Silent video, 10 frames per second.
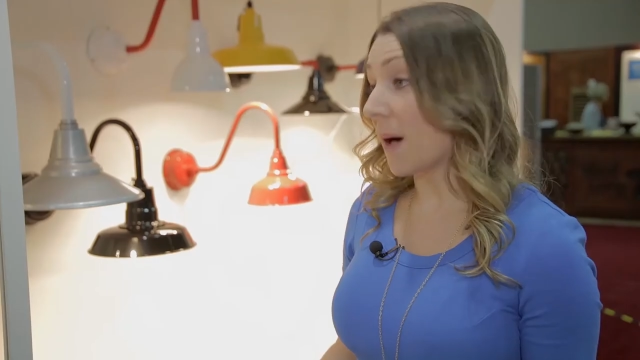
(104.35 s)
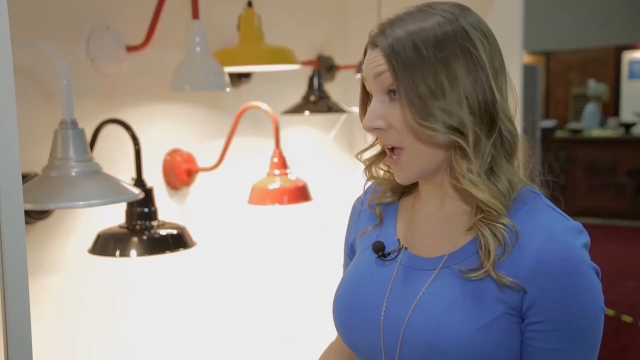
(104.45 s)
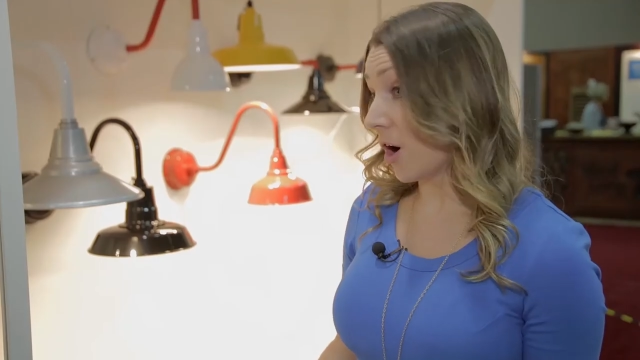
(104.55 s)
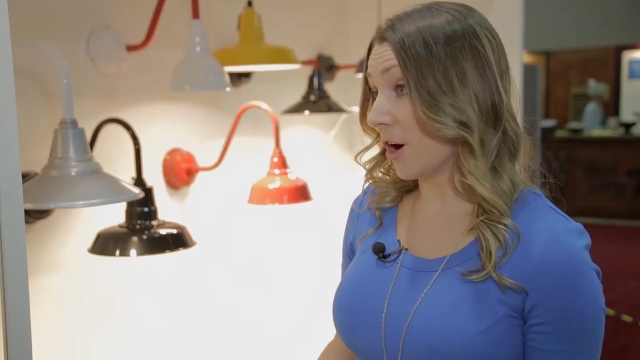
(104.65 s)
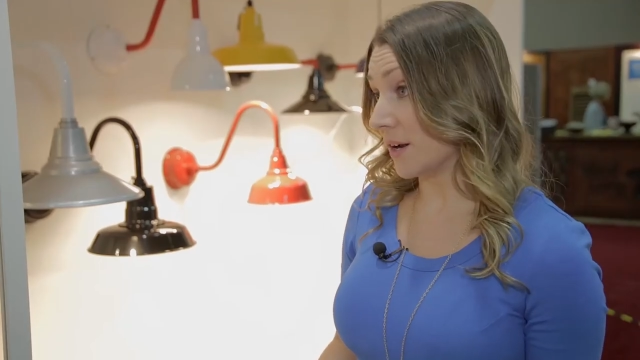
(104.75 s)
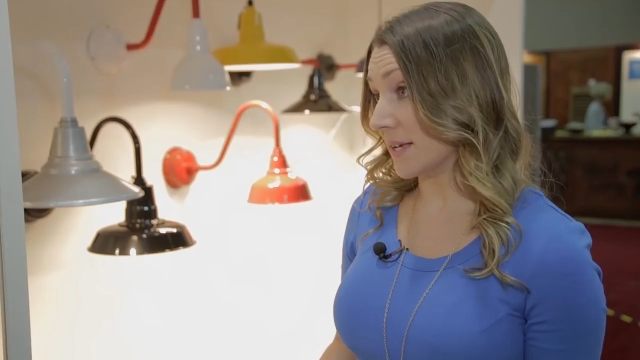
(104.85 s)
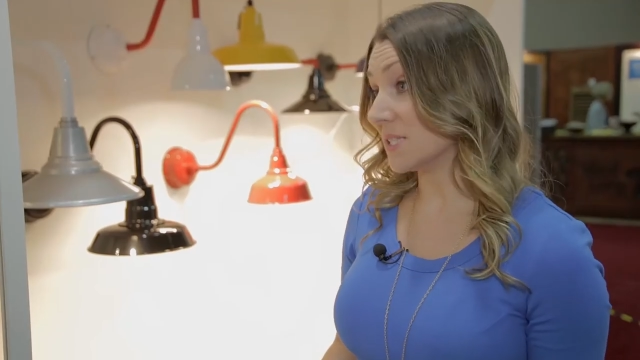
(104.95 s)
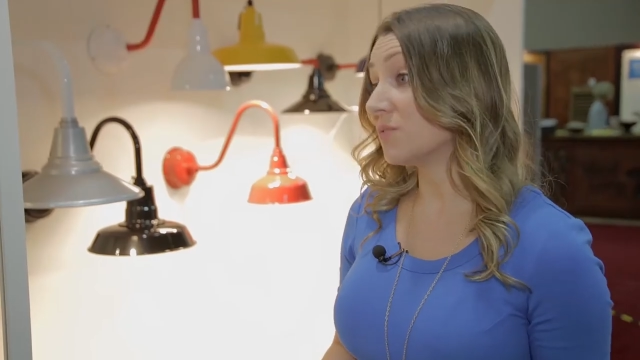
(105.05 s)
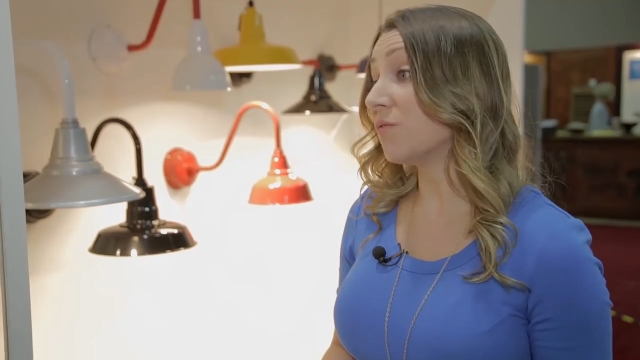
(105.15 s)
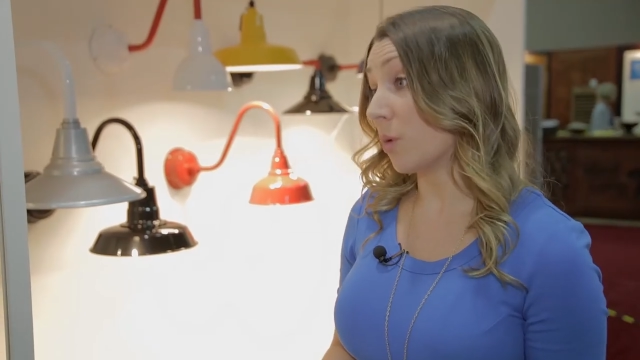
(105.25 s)
by
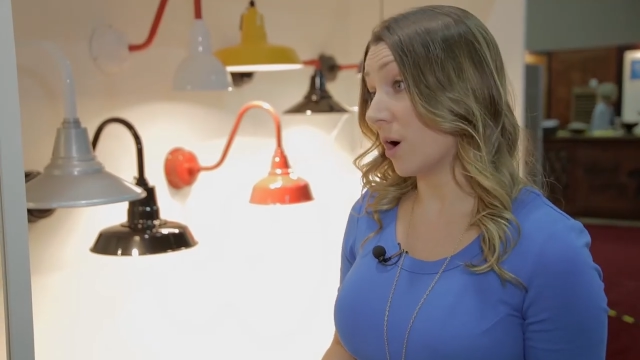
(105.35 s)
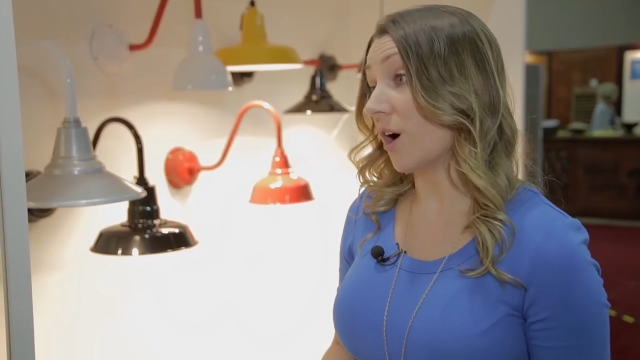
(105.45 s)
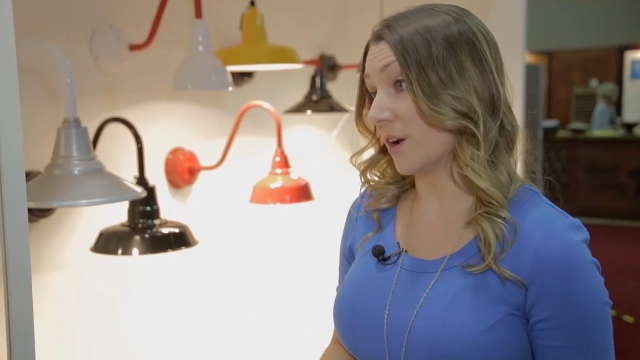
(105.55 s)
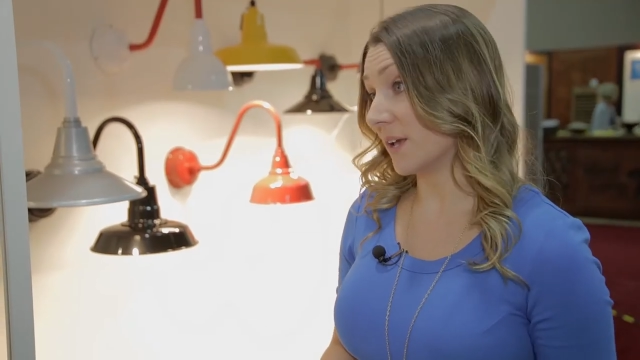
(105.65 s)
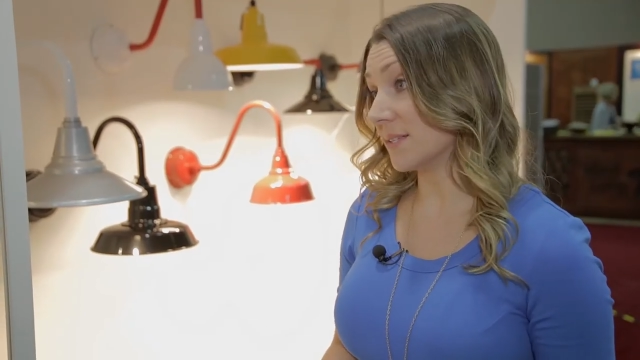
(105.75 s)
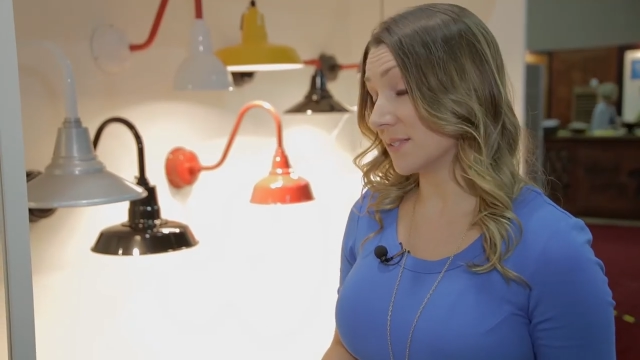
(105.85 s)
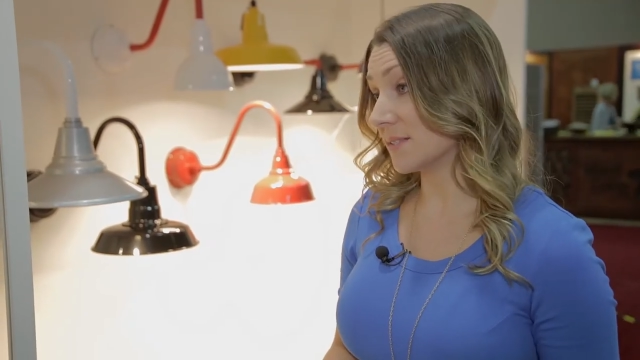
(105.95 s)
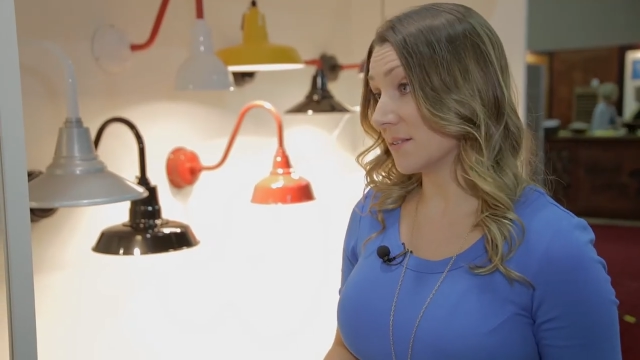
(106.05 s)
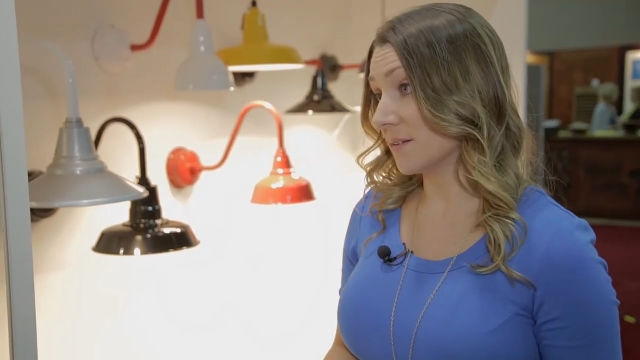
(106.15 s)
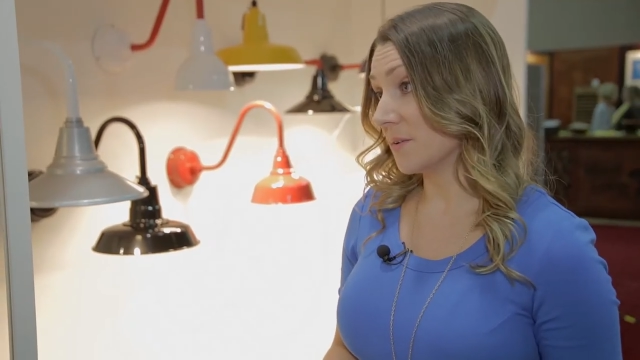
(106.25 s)
artists for artists.